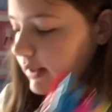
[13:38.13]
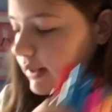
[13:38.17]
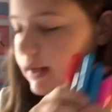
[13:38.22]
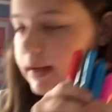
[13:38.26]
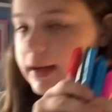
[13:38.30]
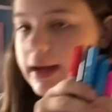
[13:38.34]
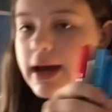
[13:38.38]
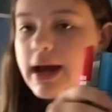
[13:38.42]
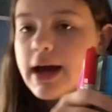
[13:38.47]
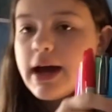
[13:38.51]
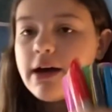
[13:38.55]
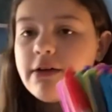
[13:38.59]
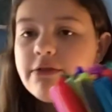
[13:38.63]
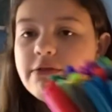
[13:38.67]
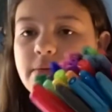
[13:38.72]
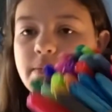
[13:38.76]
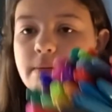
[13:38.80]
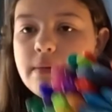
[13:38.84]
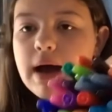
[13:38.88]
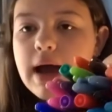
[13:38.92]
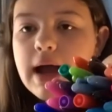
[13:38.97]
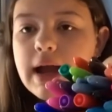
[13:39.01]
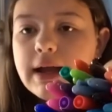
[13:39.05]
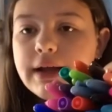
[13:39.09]
have
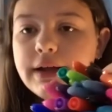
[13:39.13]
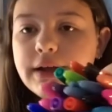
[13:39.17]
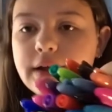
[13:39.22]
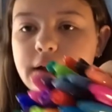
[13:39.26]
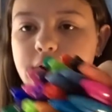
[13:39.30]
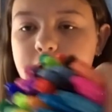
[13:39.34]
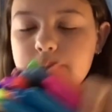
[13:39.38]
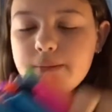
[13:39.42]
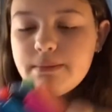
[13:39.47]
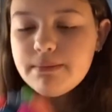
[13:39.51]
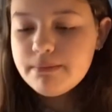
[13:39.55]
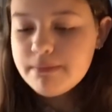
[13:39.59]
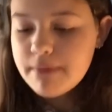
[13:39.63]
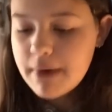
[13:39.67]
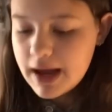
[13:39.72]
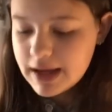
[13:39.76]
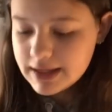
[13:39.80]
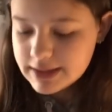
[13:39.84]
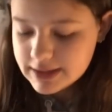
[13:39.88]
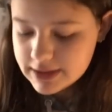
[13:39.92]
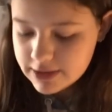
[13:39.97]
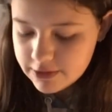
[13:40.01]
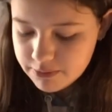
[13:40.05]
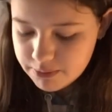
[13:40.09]
my
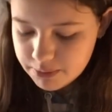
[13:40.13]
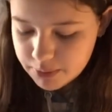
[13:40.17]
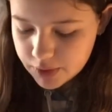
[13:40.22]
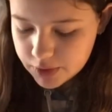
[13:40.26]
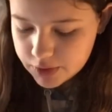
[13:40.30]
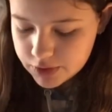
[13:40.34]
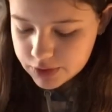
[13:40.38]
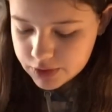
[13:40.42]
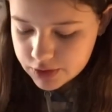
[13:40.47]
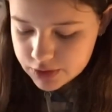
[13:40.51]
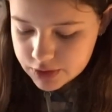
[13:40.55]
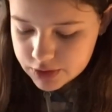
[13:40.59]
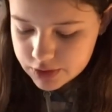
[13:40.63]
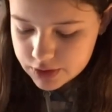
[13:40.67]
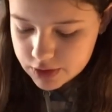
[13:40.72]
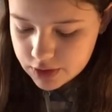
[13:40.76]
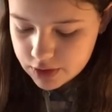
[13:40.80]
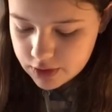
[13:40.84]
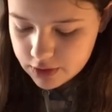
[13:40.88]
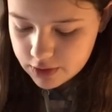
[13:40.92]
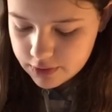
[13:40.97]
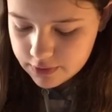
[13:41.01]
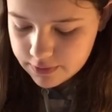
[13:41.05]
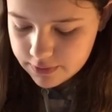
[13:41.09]
massive bunch
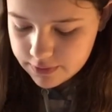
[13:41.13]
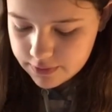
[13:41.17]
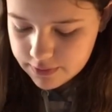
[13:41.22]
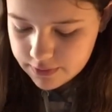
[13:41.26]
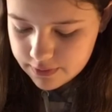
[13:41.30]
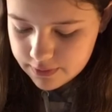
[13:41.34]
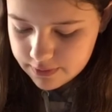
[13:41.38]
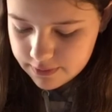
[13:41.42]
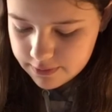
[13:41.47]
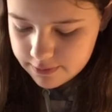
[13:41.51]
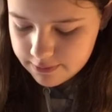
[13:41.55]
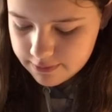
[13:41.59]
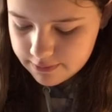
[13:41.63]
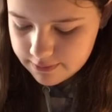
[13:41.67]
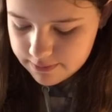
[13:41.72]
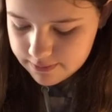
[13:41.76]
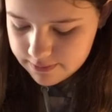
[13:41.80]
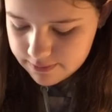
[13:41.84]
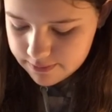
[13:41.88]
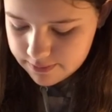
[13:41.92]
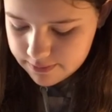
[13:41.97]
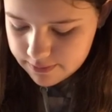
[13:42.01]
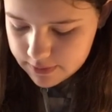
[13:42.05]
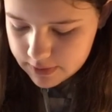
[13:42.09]
of
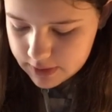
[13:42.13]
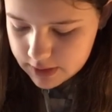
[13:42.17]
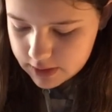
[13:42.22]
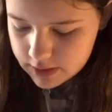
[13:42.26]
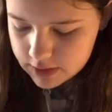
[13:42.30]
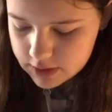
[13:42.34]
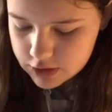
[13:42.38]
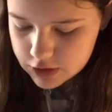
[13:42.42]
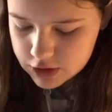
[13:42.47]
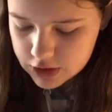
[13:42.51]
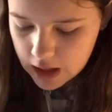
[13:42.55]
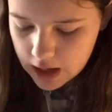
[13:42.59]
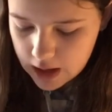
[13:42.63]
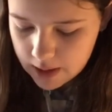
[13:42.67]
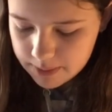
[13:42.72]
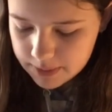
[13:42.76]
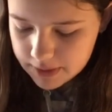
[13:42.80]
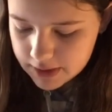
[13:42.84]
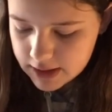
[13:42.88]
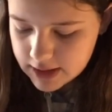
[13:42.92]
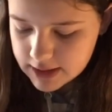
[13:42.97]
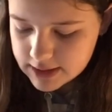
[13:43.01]
Sharpies.